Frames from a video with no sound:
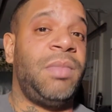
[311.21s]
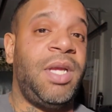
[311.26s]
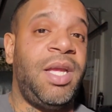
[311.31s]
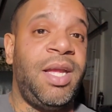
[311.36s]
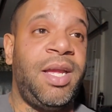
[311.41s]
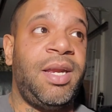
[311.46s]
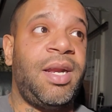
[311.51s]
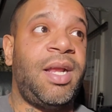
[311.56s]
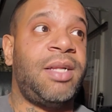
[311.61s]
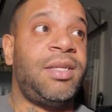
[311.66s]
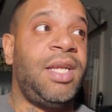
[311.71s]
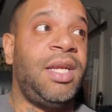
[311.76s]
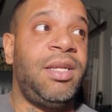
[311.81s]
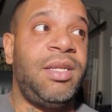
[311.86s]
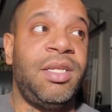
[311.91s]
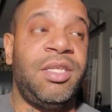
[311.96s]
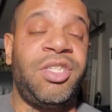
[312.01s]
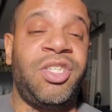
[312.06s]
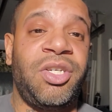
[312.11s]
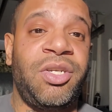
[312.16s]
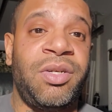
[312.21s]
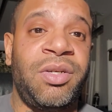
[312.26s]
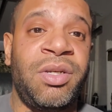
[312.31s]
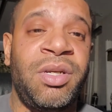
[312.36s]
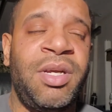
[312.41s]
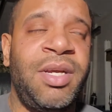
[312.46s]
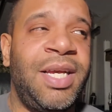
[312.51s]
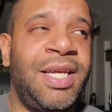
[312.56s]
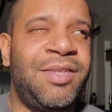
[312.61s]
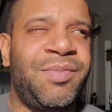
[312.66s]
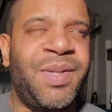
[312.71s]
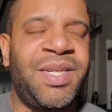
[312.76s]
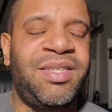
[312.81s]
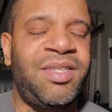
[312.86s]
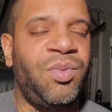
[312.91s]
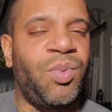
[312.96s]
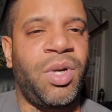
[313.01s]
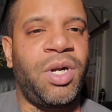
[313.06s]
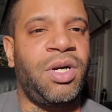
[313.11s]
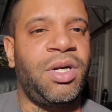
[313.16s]
And I think this year,
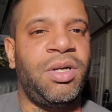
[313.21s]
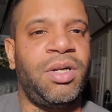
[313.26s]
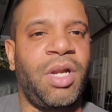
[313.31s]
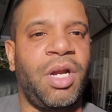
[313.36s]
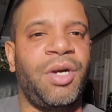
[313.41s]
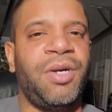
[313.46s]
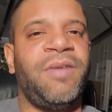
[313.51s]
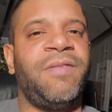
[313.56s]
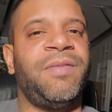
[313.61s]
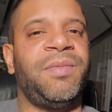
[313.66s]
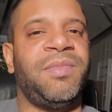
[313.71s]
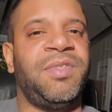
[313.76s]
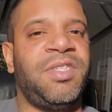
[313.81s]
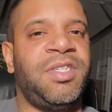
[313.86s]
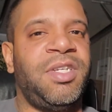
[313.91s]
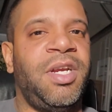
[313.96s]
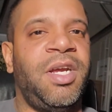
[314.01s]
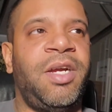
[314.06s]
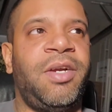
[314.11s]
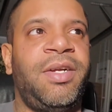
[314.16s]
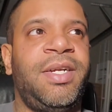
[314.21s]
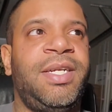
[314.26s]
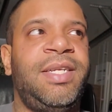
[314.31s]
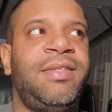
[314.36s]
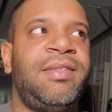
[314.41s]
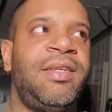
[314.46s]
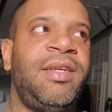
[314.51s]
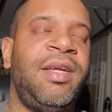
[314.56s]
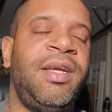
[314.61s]
especially learning from Za'Darius,